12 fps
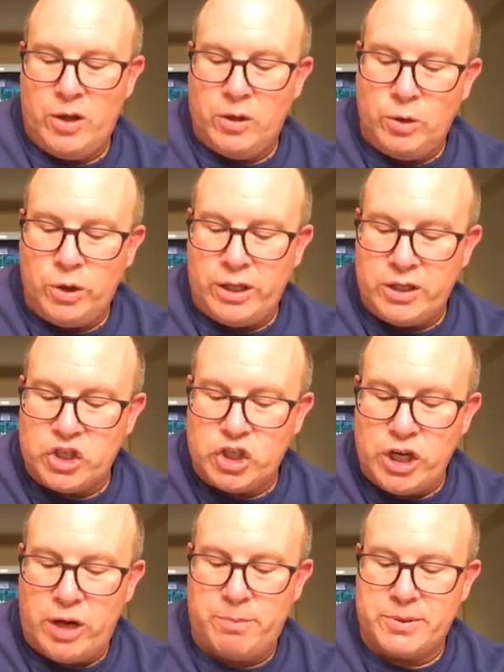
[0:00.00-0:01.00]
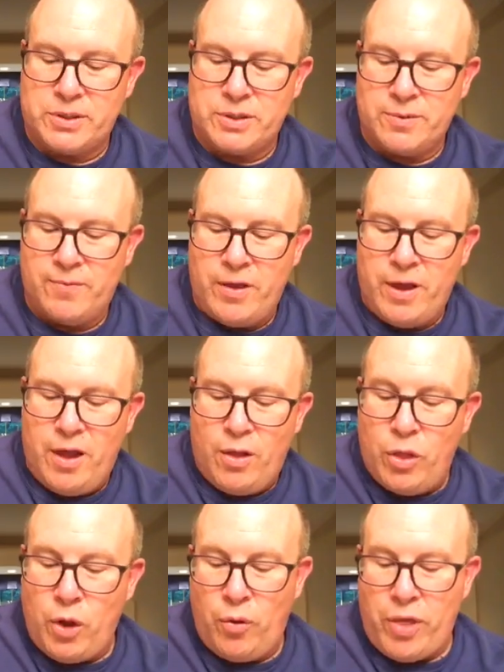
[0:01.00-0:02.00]
Look at ships.
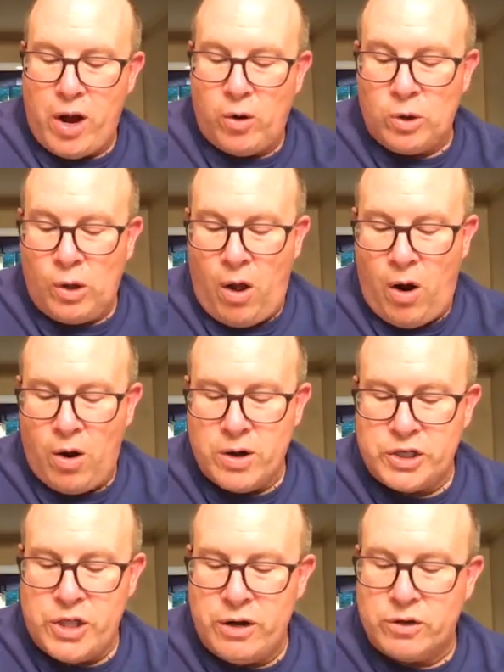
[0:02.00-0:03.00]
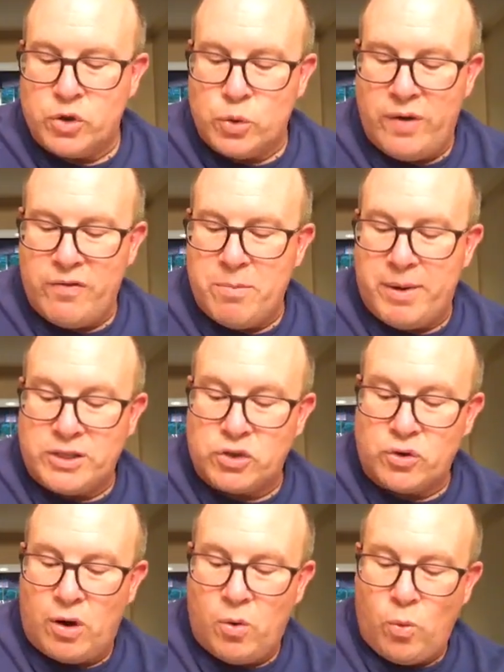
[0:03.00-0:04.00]
Though they are large, they are driven by
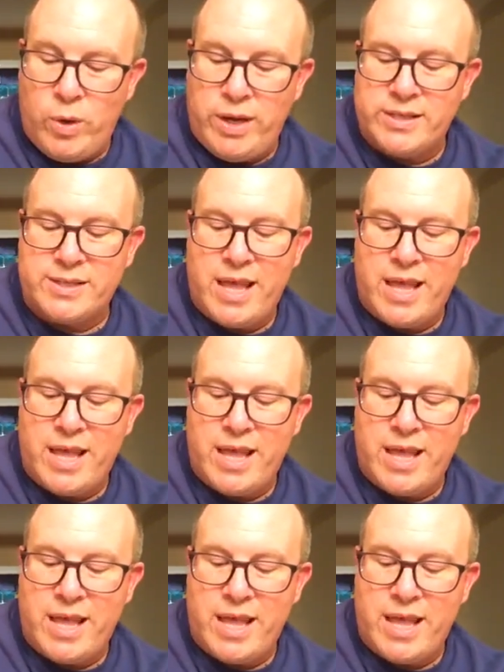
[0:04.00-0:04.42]
strong winds.